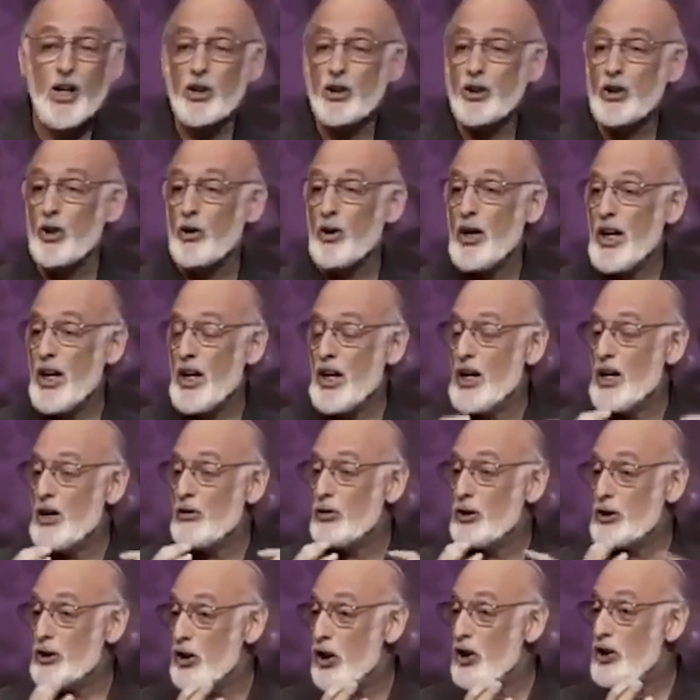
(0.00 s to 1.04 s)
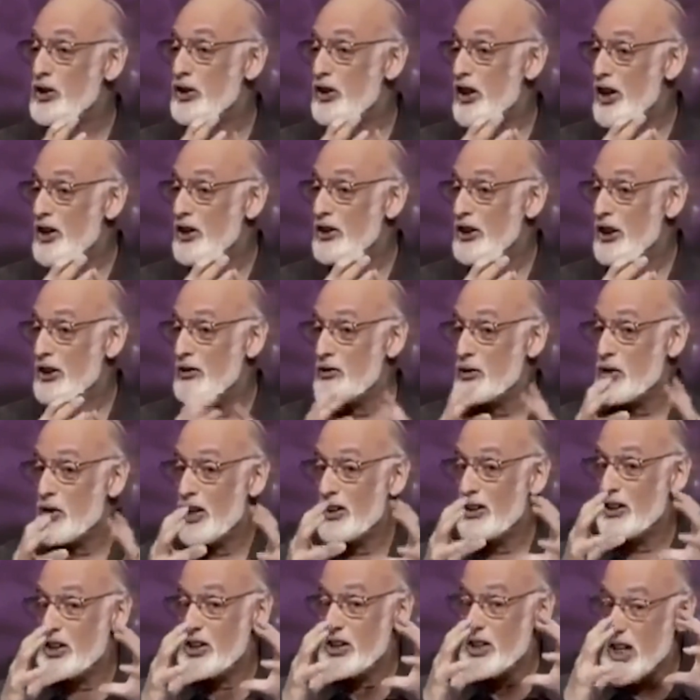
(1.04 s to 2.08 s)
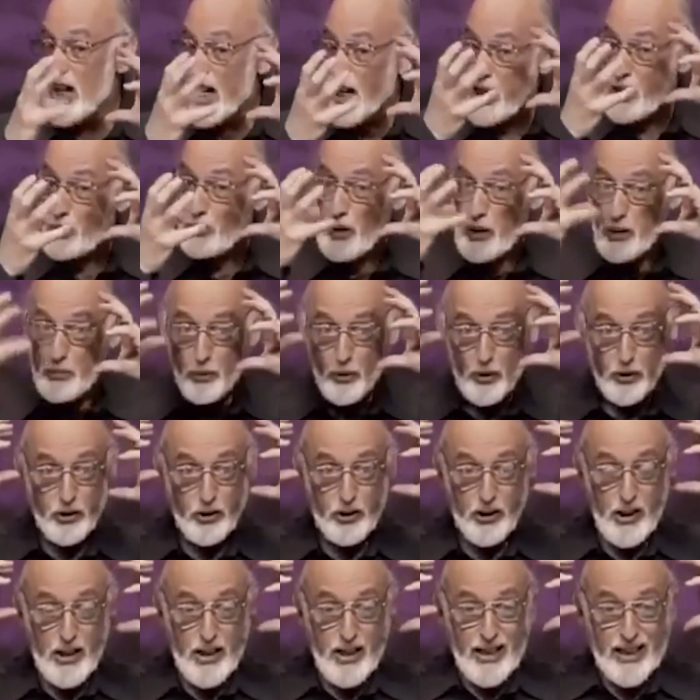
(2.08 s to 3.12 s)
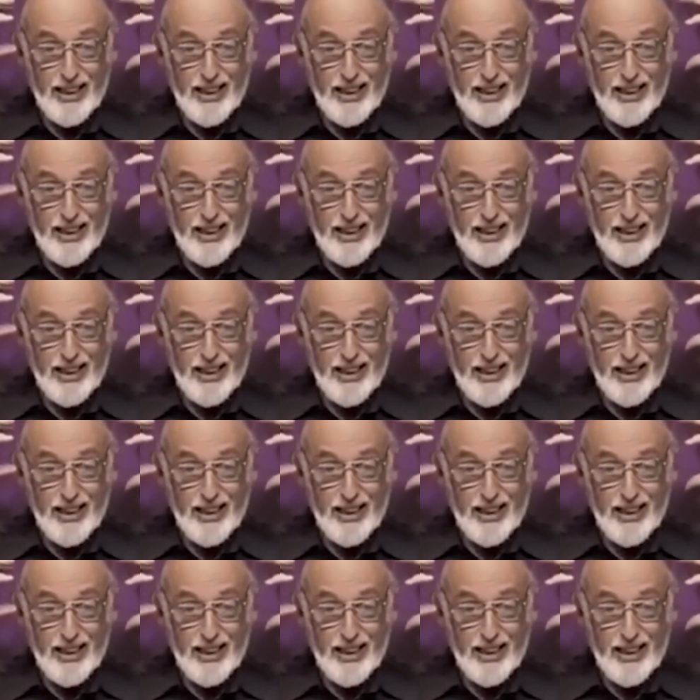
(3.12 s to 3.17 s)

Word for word: So, research studies that have tried to change people's